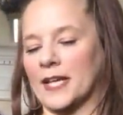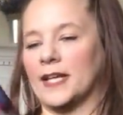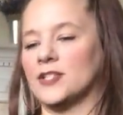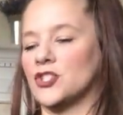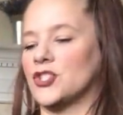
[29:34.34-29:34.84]

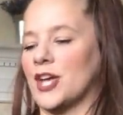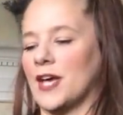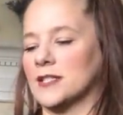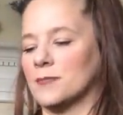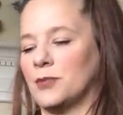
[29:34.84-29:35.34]
It's
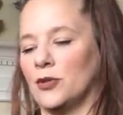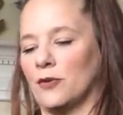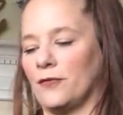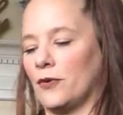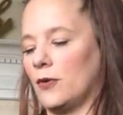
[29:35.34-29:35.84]
just
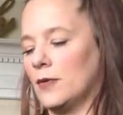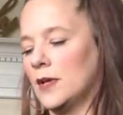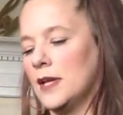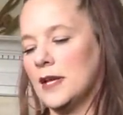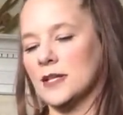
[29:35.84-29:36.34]
beautiful.
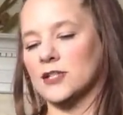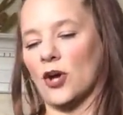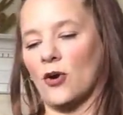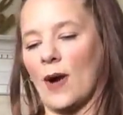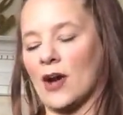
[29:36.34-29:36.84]

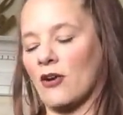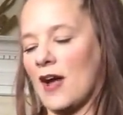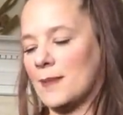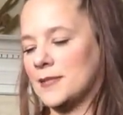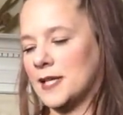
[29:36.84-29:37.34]
So I
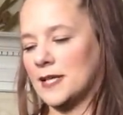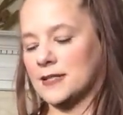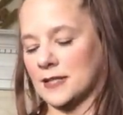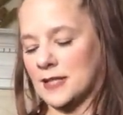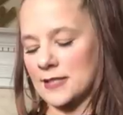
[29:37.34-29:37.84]
grabbed
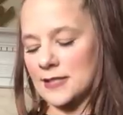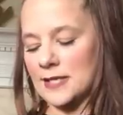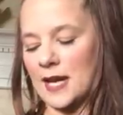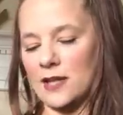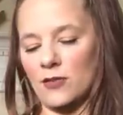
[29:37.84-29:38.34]
it. It doesn't
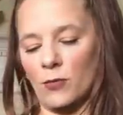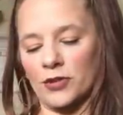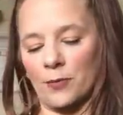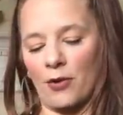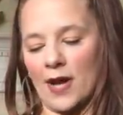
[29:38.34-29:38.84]
say
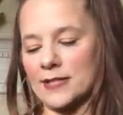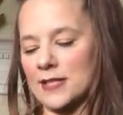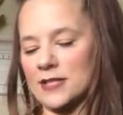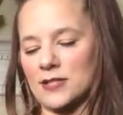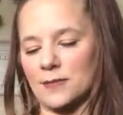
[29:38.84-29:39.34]
what the price
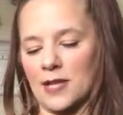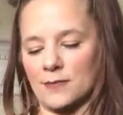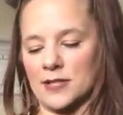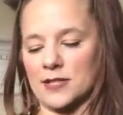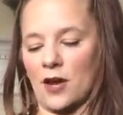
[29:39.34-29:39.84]
is.
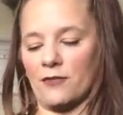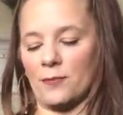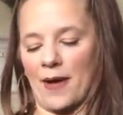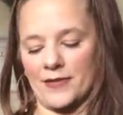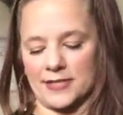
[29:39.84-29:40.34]
Sometimes it's
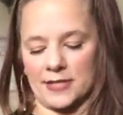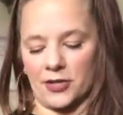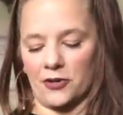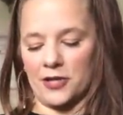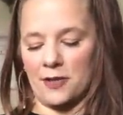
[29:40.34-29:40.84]
covered by the
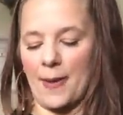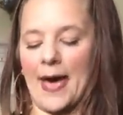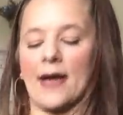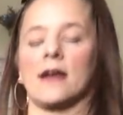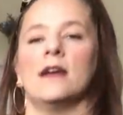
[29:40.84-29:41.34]
sticker in the
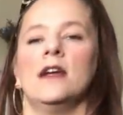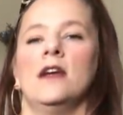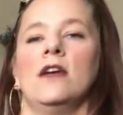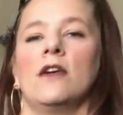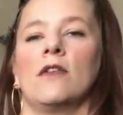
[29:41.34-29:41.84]
back
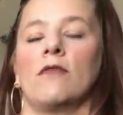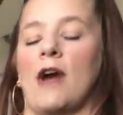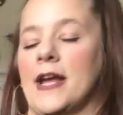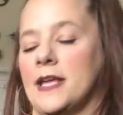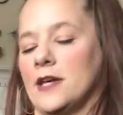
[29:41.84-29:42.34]

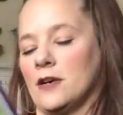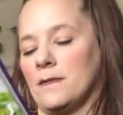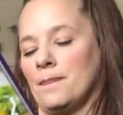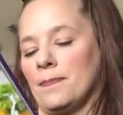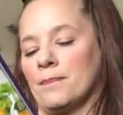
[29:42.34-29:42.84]
right
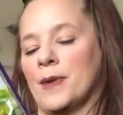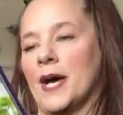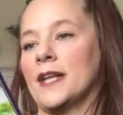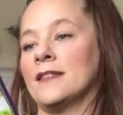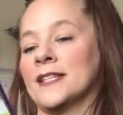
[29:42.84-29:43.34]
here.
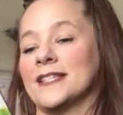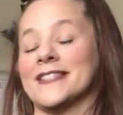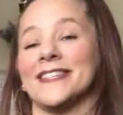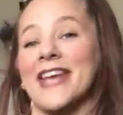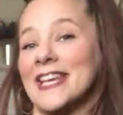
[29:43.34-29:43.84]
But this
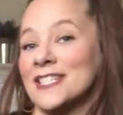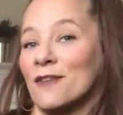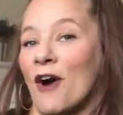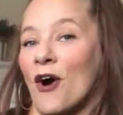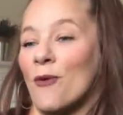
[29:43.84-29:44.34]
is a Taste
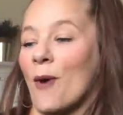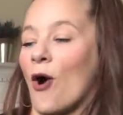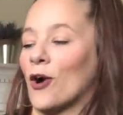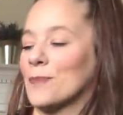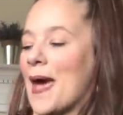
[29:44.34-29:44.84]
of Home
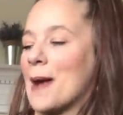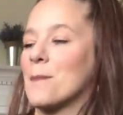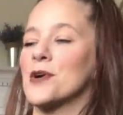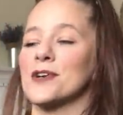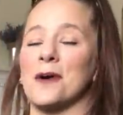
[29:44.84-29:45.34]
hardback
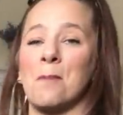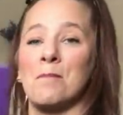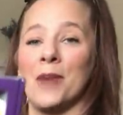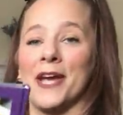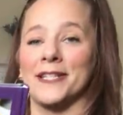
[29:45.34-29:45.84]
book.
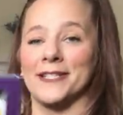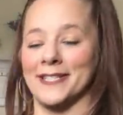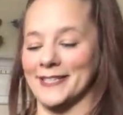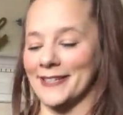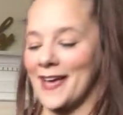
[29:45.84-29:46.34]

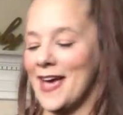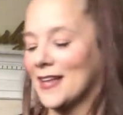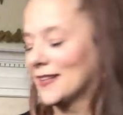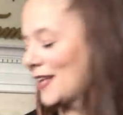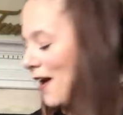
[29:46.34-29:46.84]
Amazing.
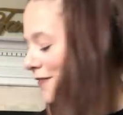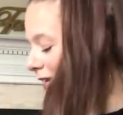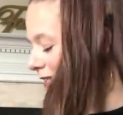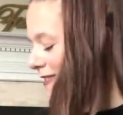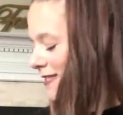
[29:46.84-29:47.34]
Love
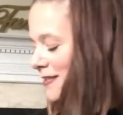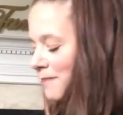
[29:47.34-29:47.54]
it.